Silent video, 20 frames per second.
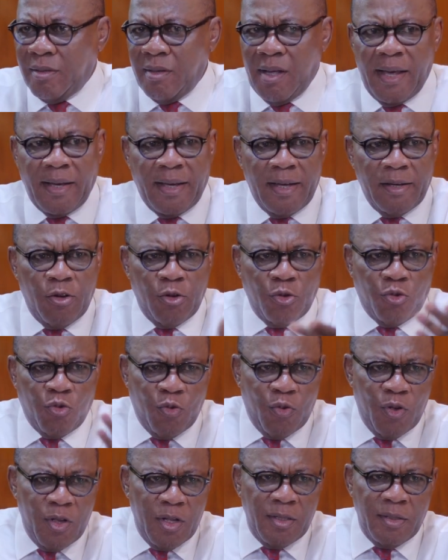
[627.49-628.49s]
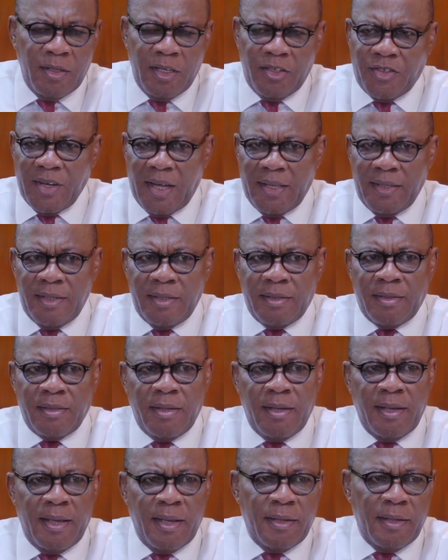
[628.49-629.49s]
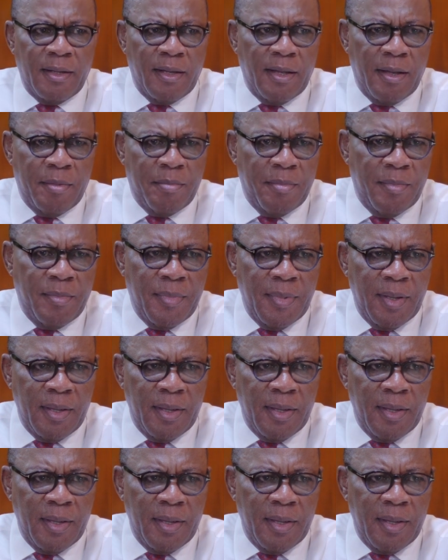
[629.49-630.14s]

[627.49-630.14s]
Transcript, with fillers: I can go to the Chinese um,